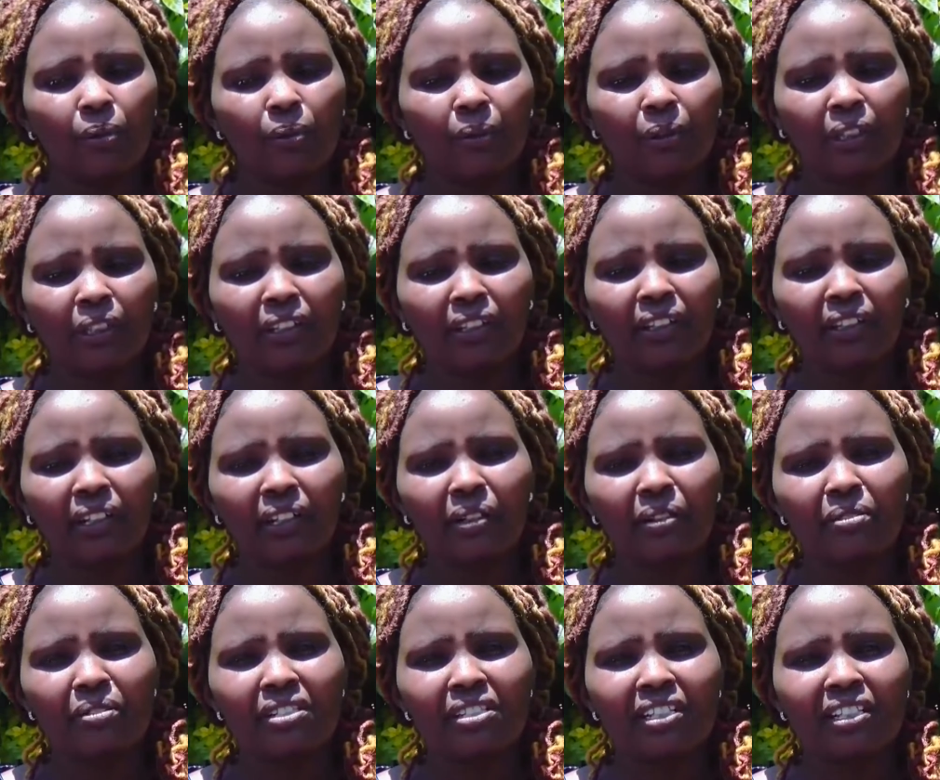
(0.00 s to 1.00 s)
Okay, I
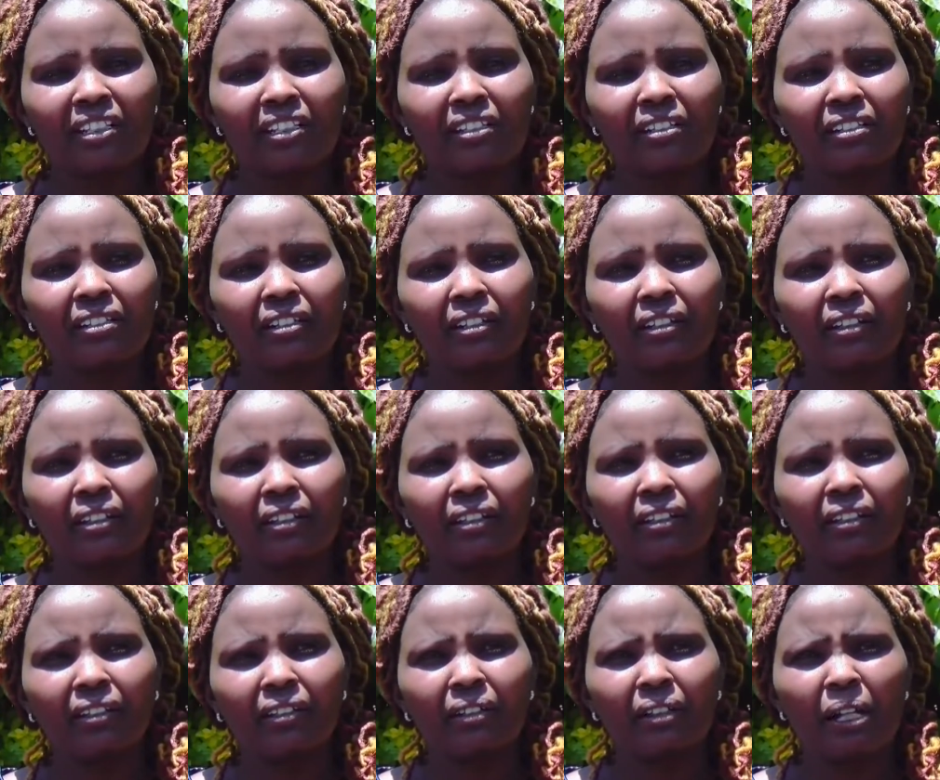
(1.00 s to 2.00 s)
would tell
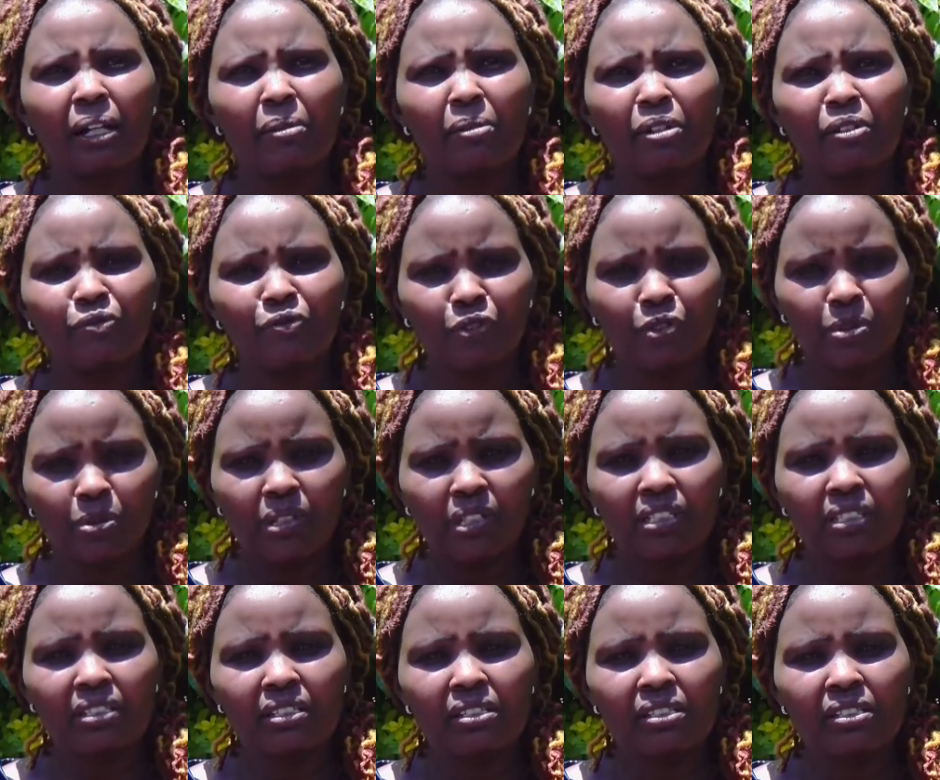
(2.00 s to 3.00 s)
the, our
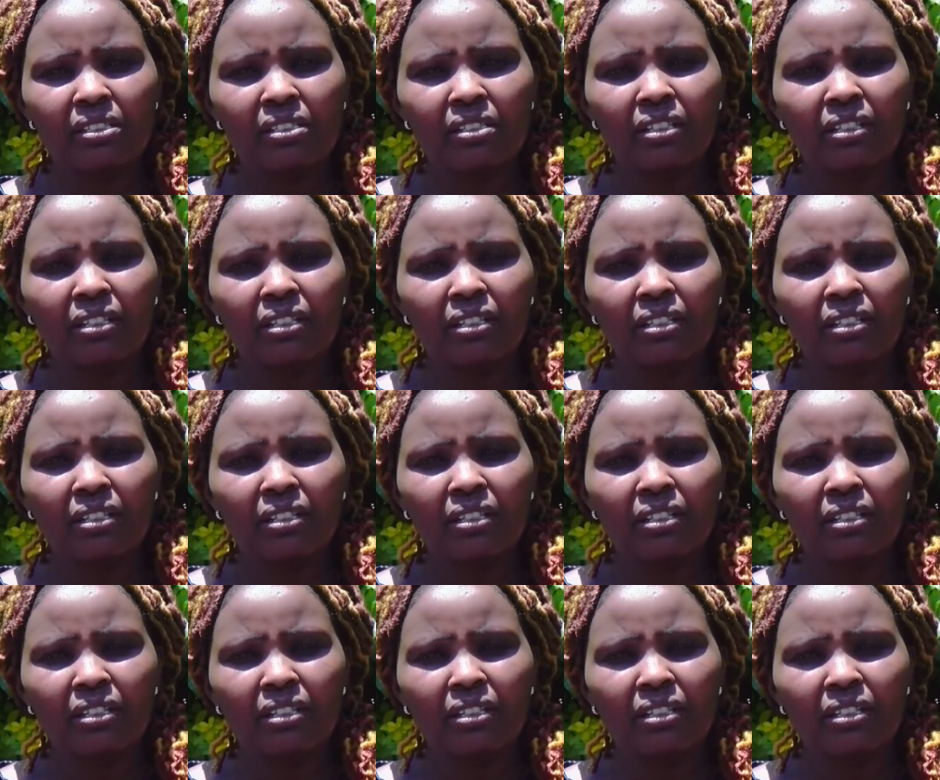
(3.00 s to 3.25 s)
viewers,